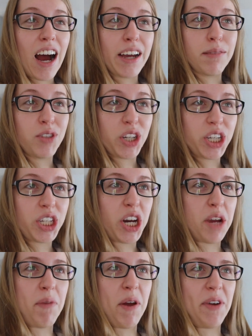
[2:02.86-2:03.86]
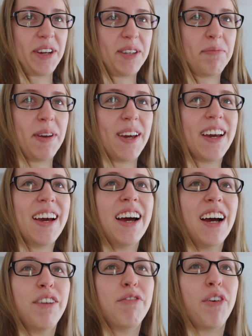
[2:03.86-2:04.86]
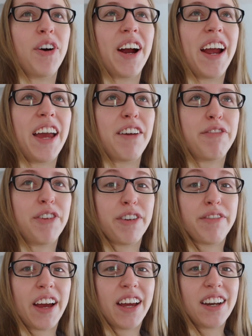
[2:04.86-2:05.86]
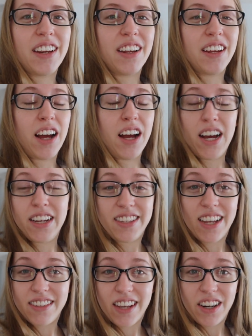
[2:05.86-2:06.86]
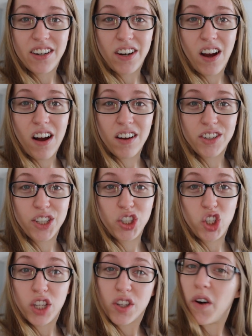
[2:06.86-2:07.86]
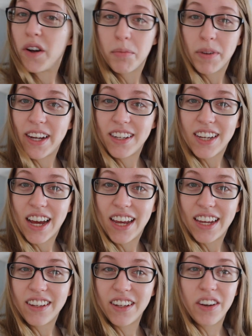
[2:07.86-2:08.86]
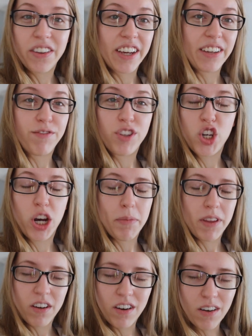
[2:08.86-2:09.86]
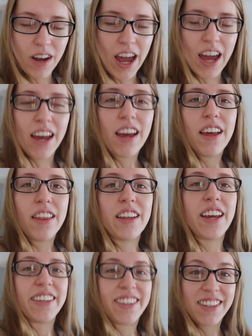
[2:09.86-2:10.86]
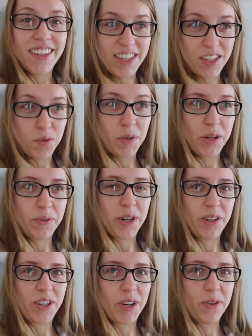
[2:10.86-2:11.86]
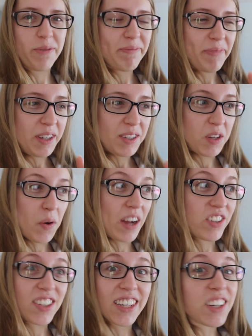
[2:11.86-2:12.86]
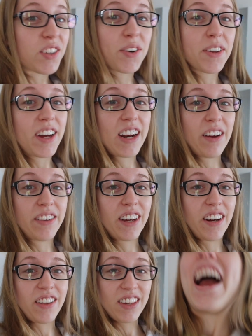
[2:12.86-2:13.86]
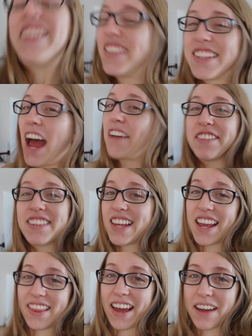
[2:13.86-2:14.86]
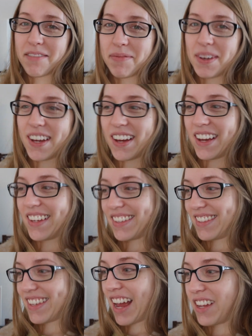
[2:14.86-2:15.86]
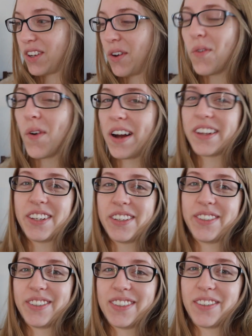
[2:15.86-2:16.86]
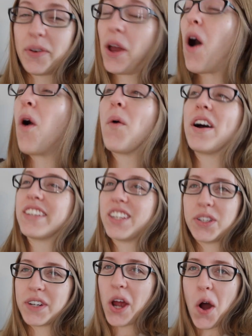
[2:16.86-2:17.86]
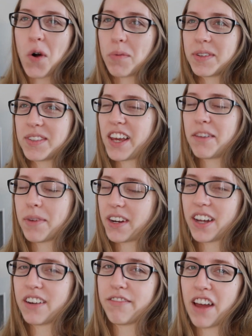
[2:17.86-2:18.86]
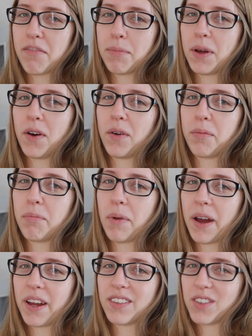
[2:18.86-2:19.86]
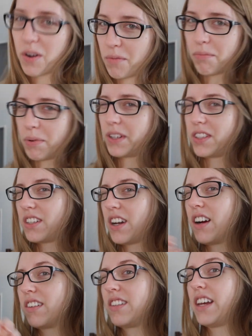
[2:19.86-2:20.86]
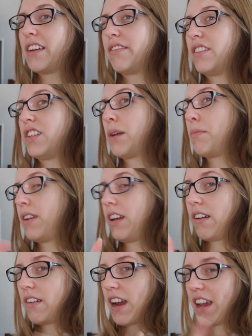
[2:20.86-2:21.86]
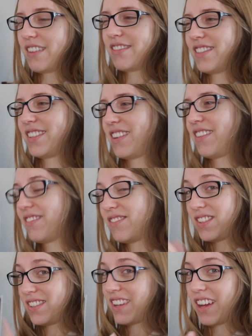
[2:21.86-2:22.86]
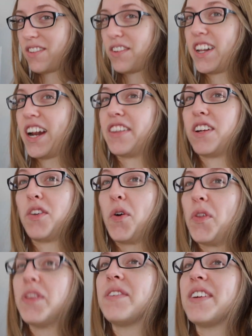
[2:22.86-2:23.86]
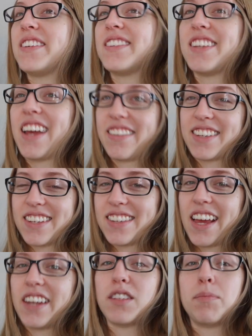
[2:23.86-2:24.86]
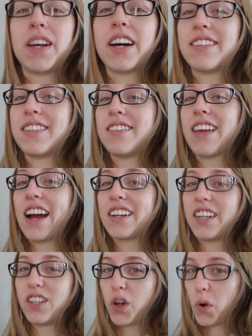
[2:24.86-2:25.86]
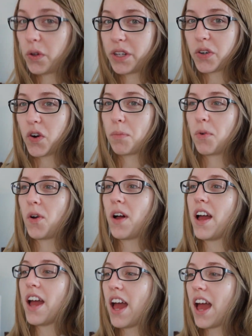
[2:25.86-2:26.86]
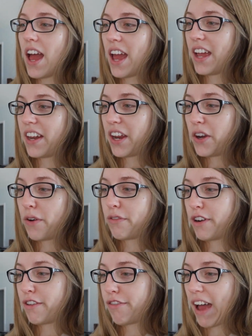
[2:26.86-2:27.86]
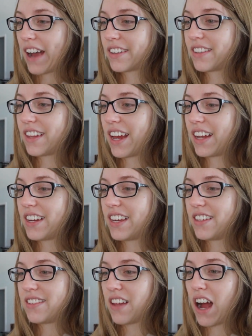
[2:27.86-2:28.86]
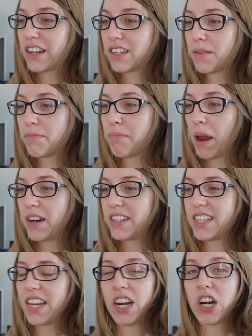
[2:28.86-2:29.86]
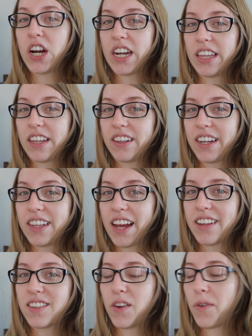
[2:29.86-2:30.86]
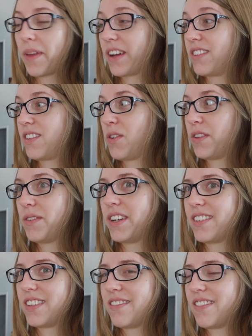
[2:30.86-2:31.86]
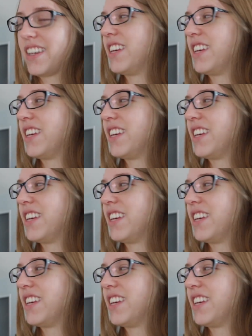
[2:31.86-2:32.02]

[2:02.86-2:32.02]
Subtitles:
I am just sharing my recipe for if your vet says that your dog should just go on a bland diet, they determine they're okay, then yes, this is where you turn to. So I just need to throw that out there. I just have to say that because I don't want we all want to do it at home and save money on a vet bill, but don't put your dog's life in jeopardy, all right? So just gotta throw that out there. The only reason, as I said, is because he's acting totally normal, and I know for a fact that he is not parasitic or anything like that. So that is the only reason.